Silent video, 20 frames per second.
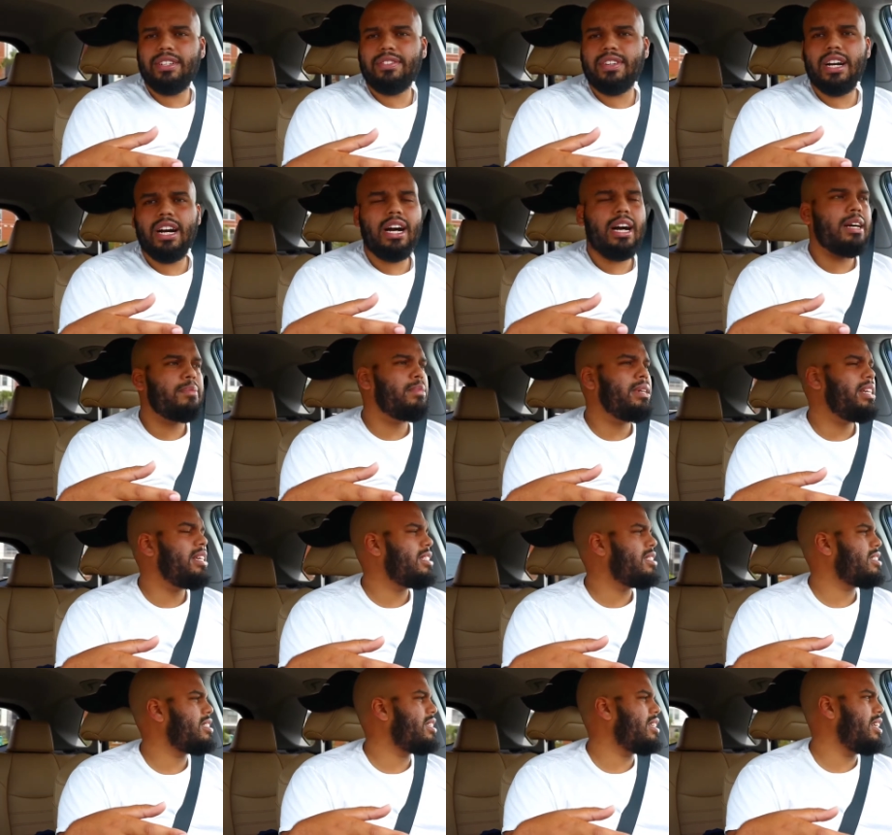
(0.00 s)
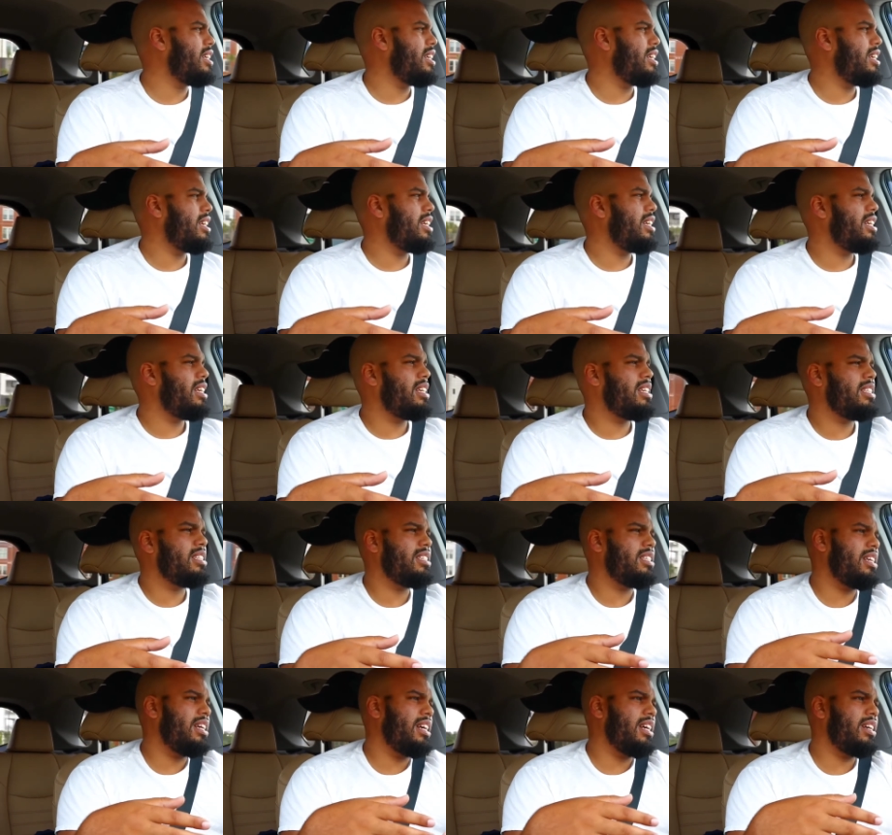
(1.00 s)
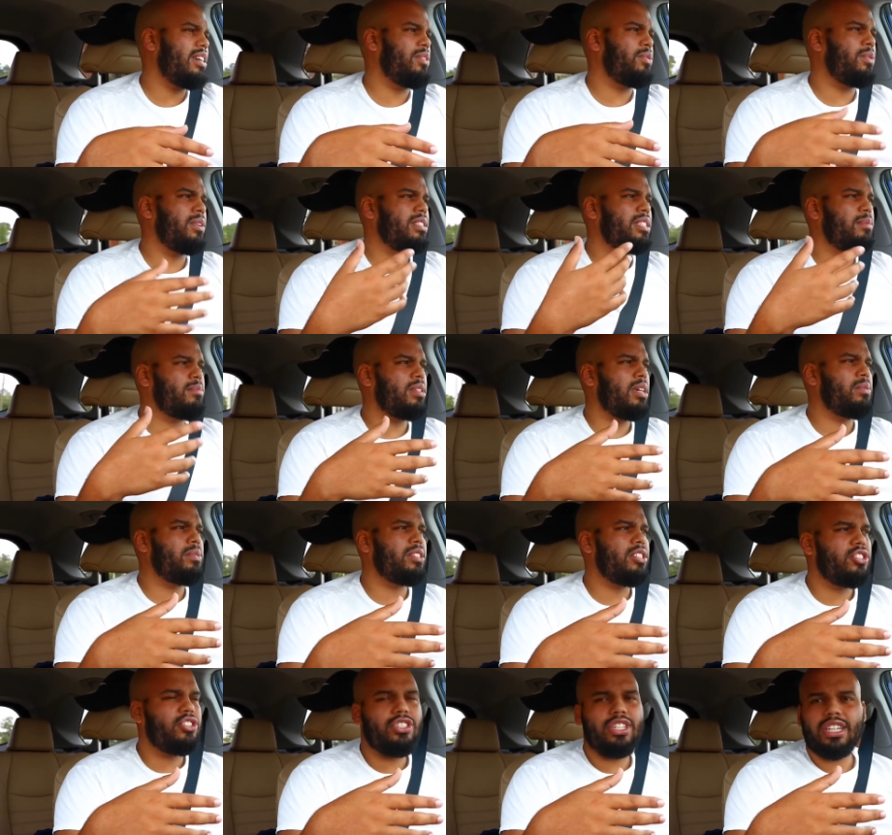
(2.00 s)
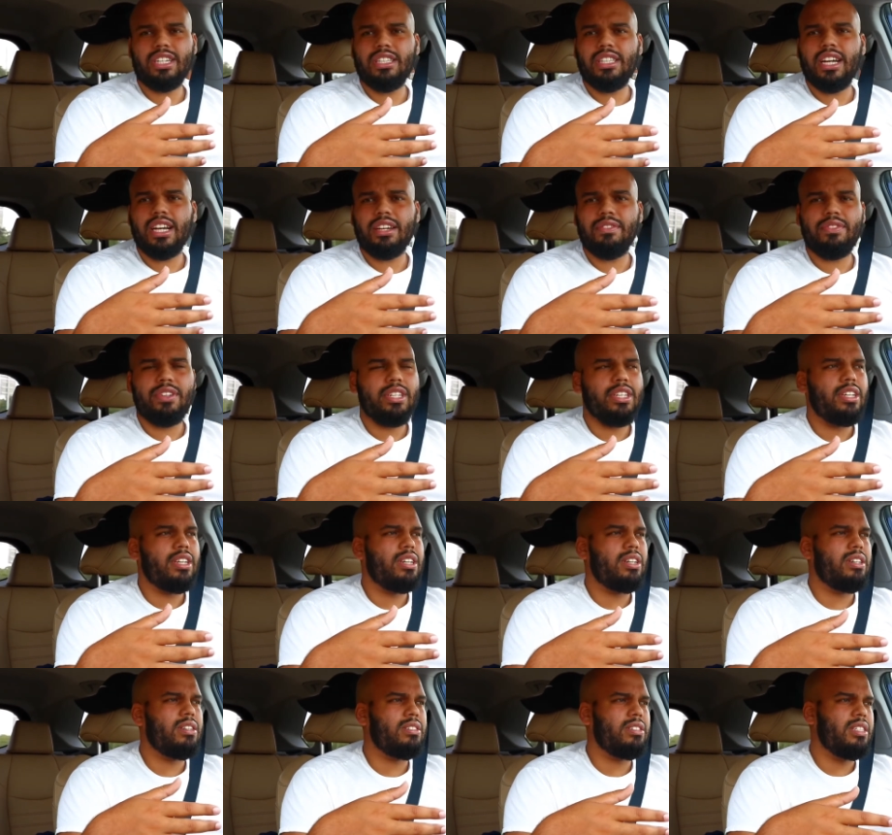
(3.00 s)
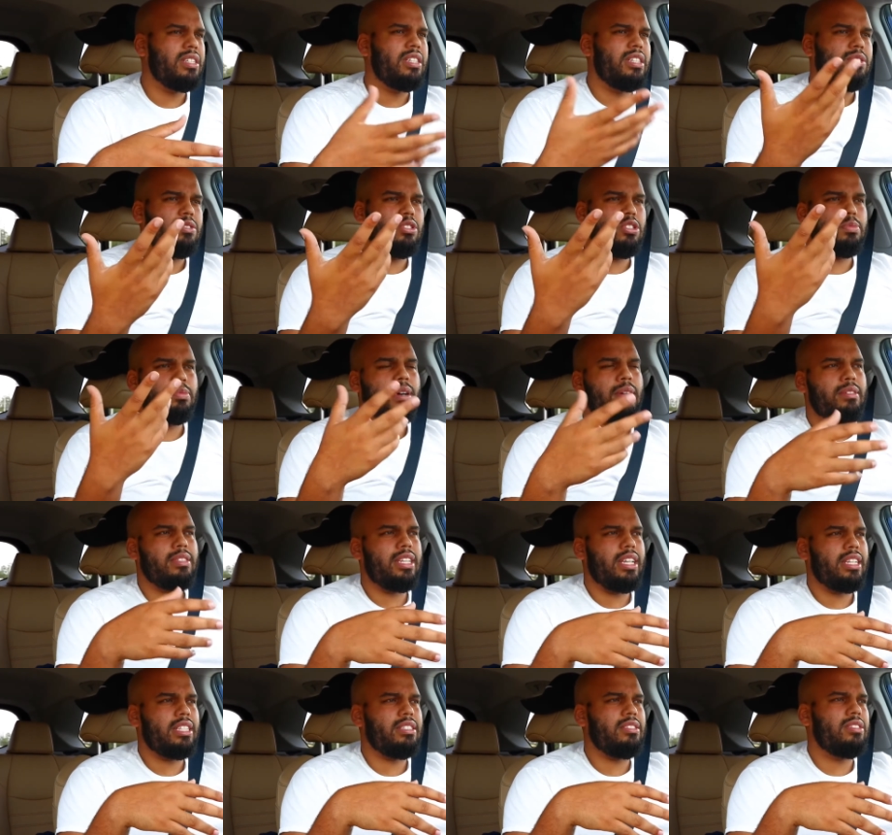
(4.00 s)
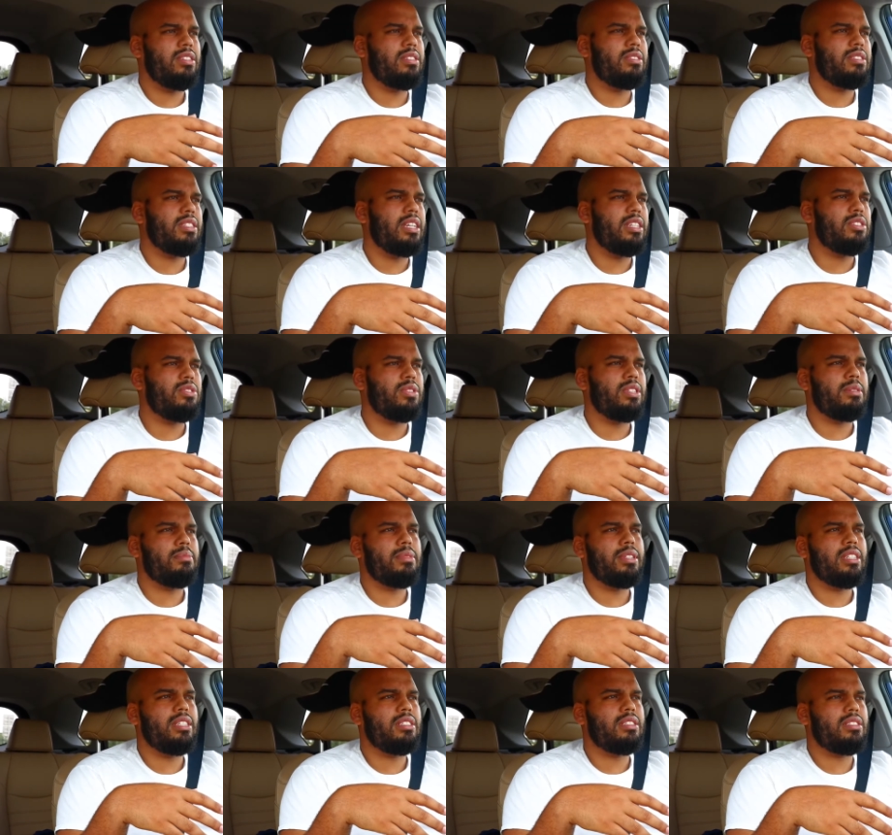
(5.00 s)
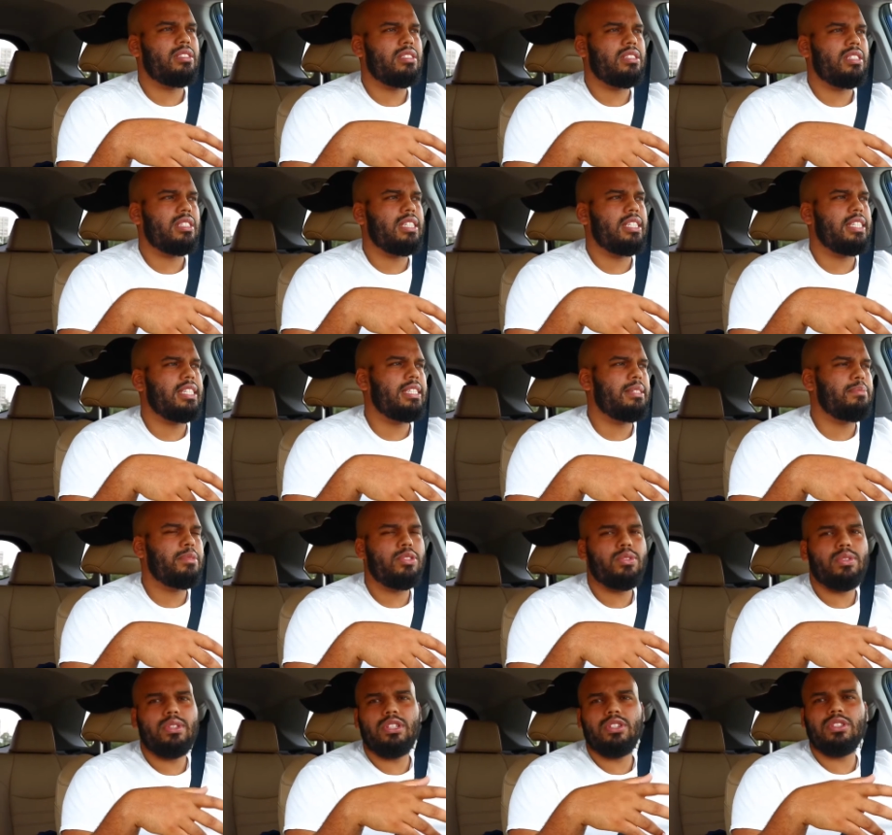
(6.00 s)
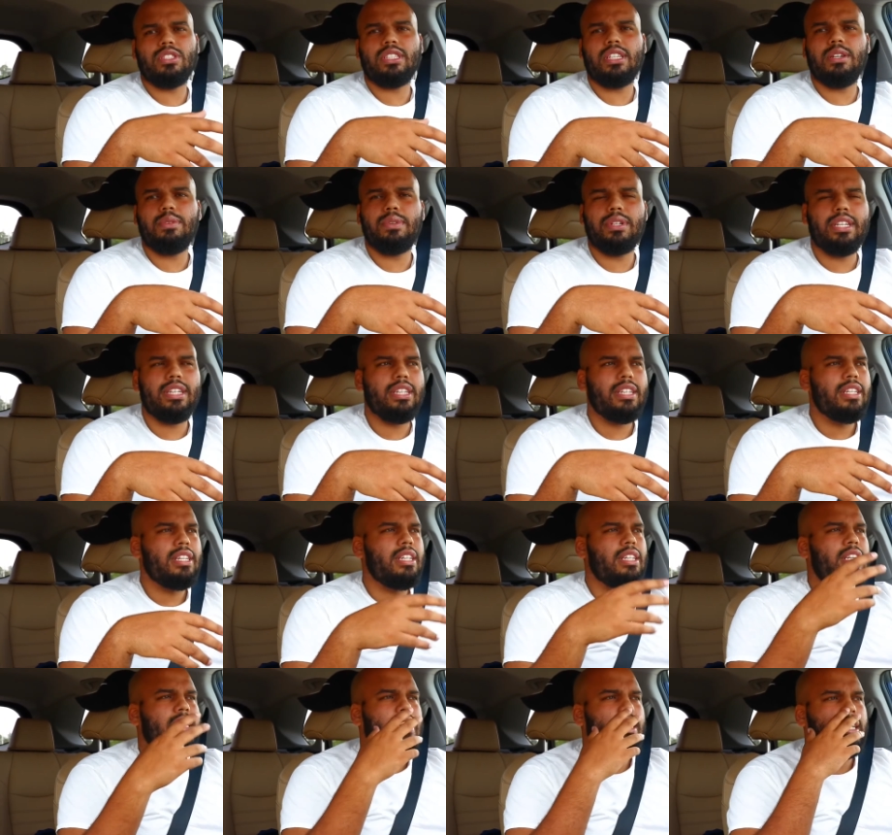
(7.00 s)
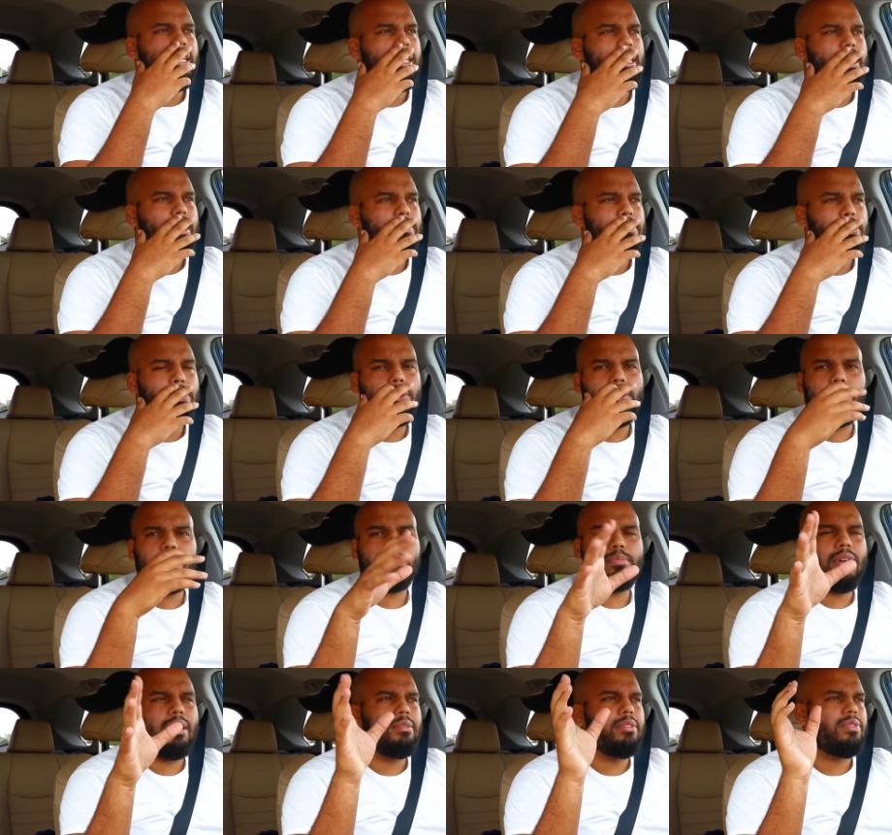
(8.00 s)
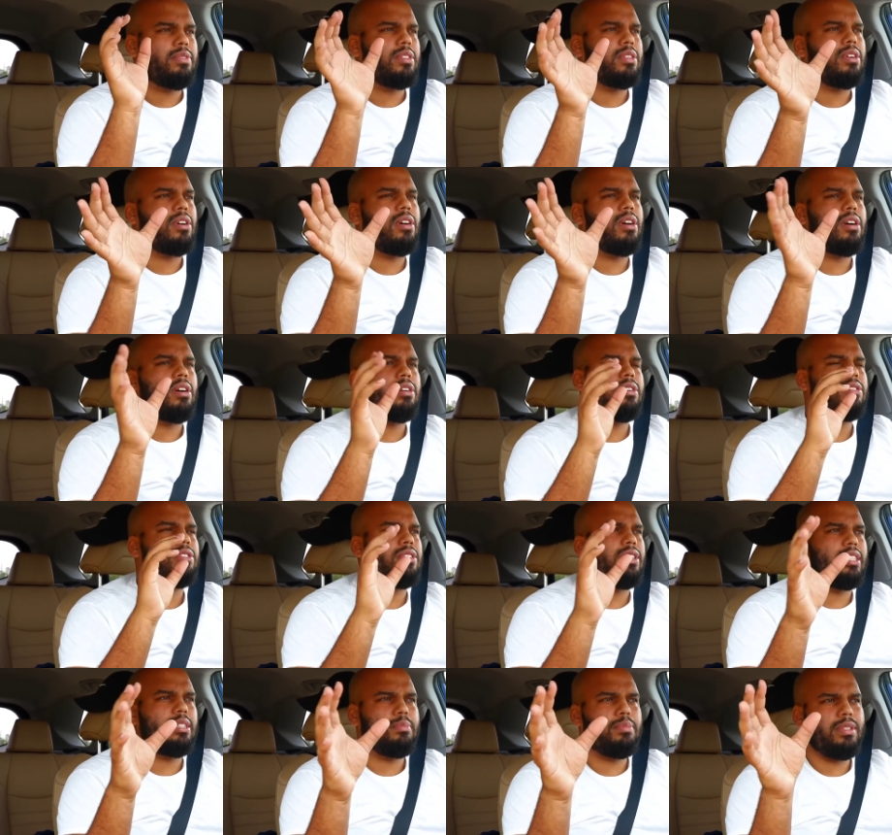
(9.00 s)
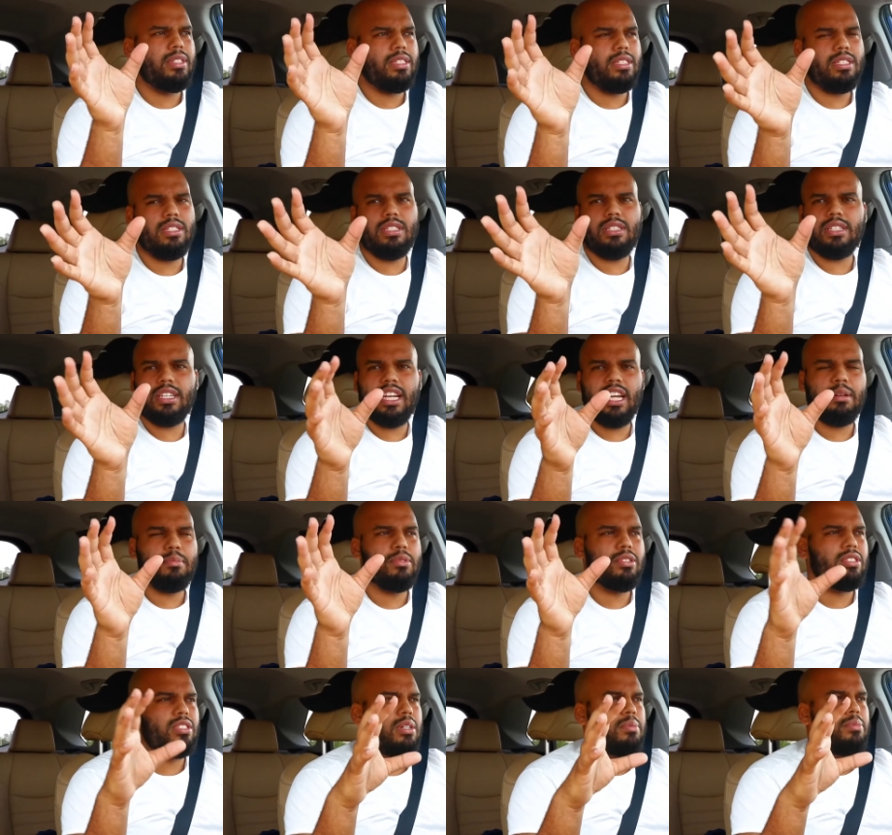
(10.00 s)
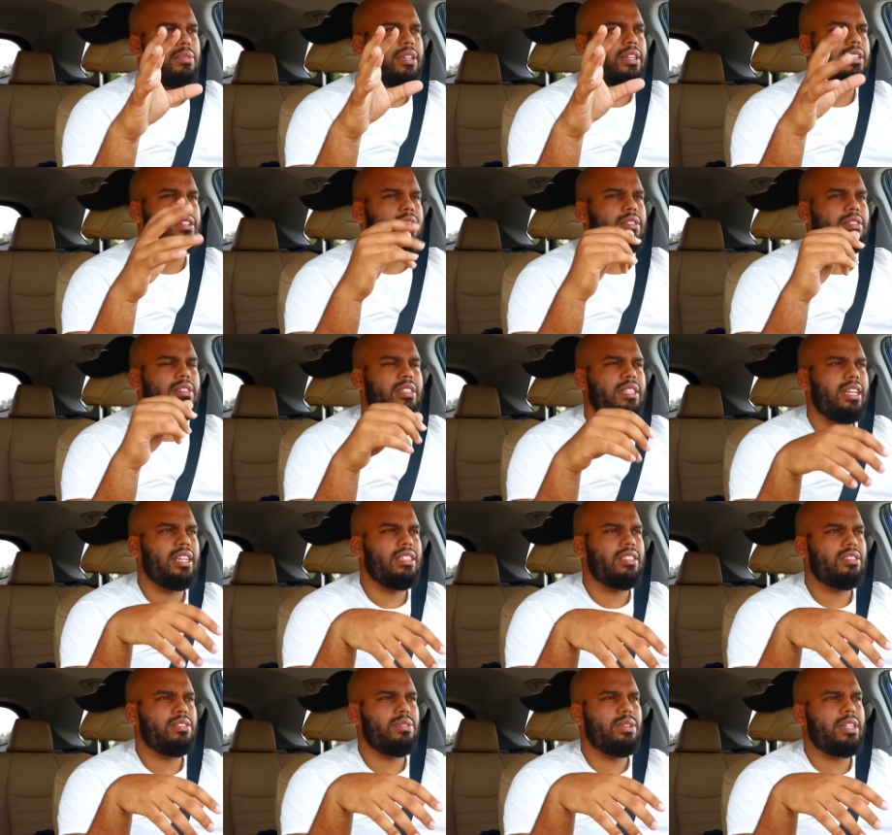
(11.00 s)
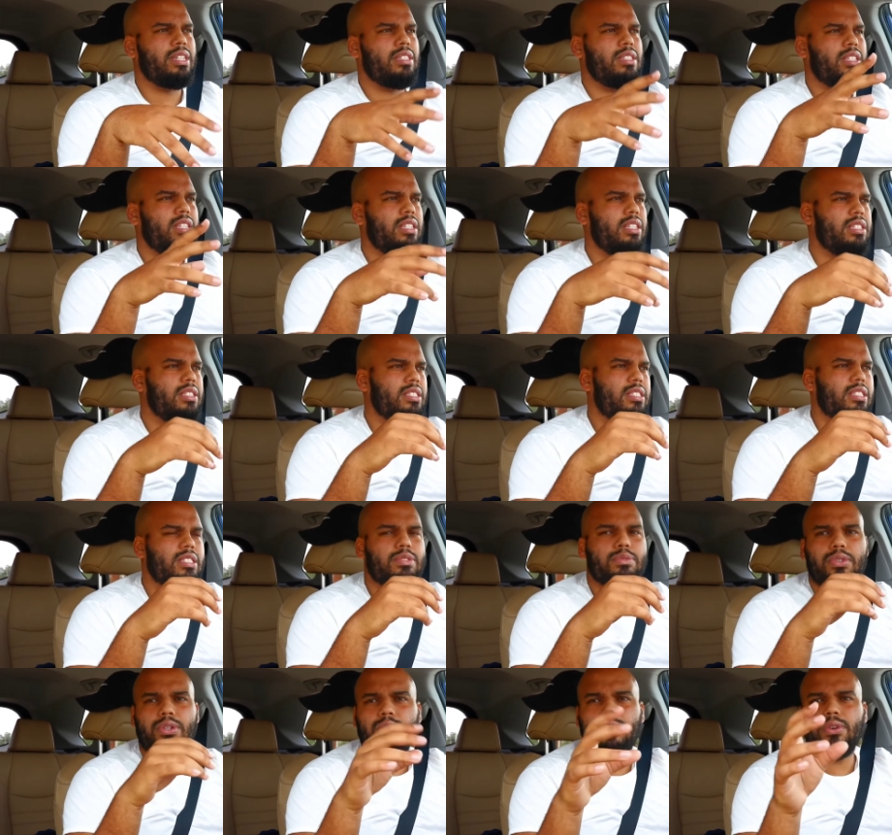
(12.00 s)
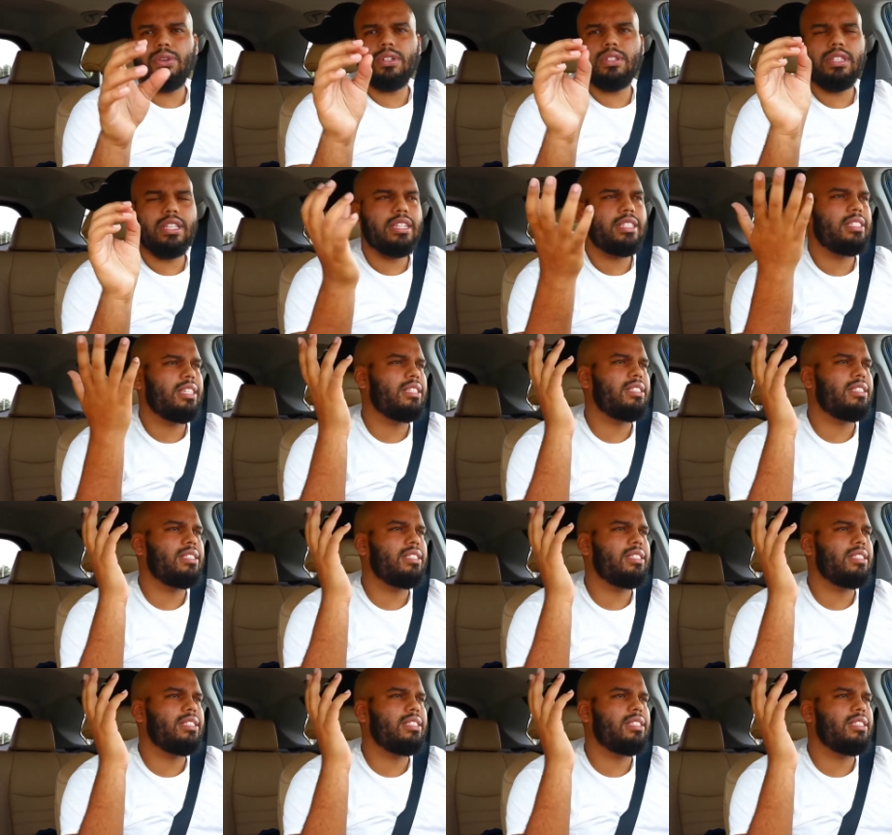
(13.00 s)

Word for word: comments, and once I'm done with this chicken nugget video, which will probably take, you know, 10-20 minutes, I'm gonna do a little skit with it. Record probably from the car, or try to put the camera somewhere nice so I can like record like 10